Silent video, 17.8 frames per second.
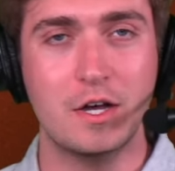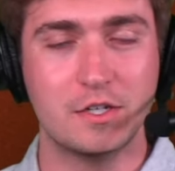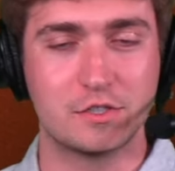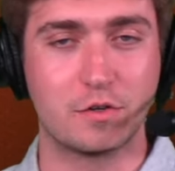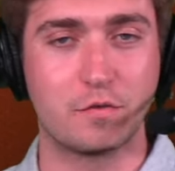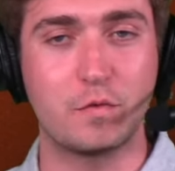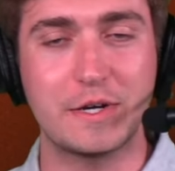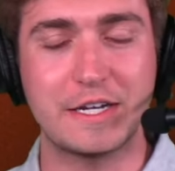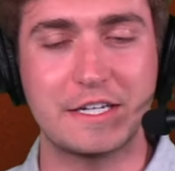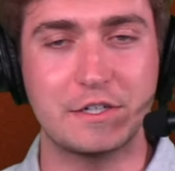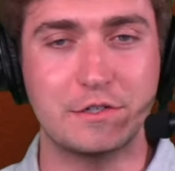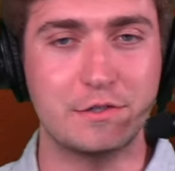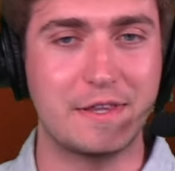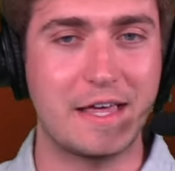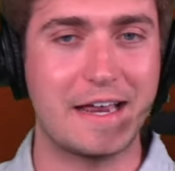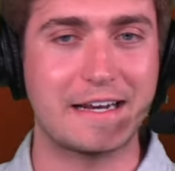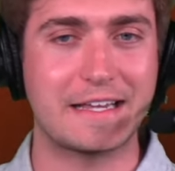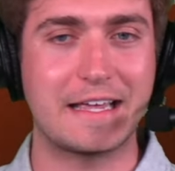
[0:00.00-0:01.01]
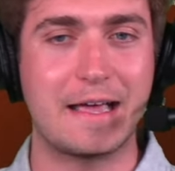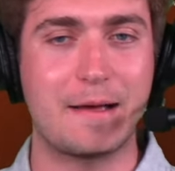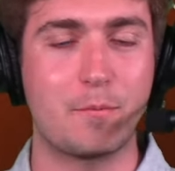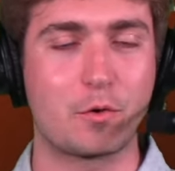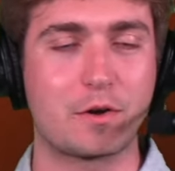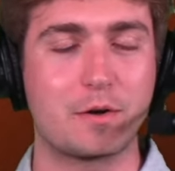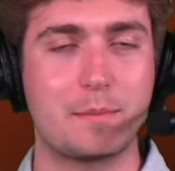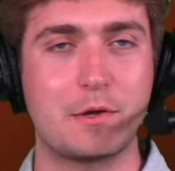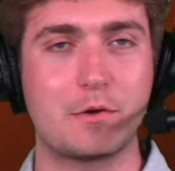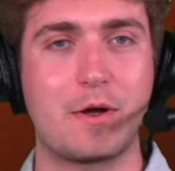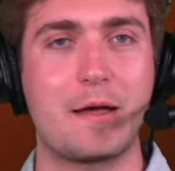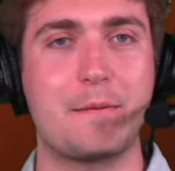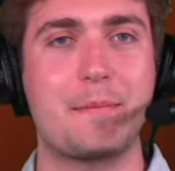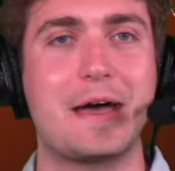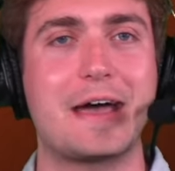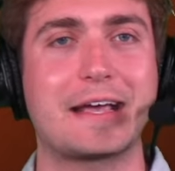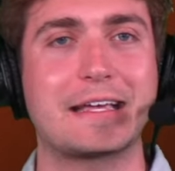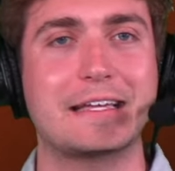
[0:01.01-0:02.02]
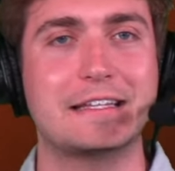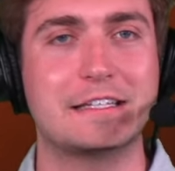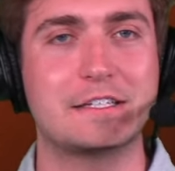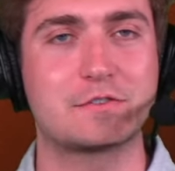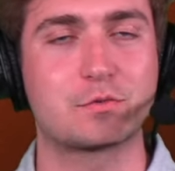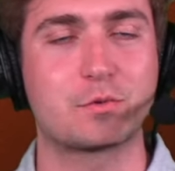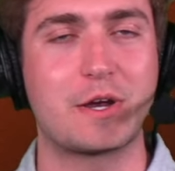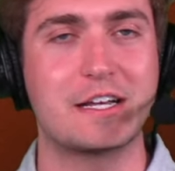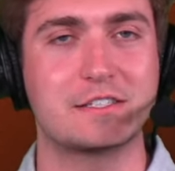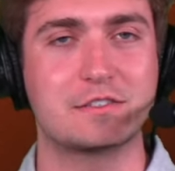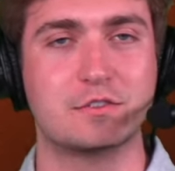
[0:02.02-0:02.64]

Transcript: So if we can do that again, we're going to be right back in this race.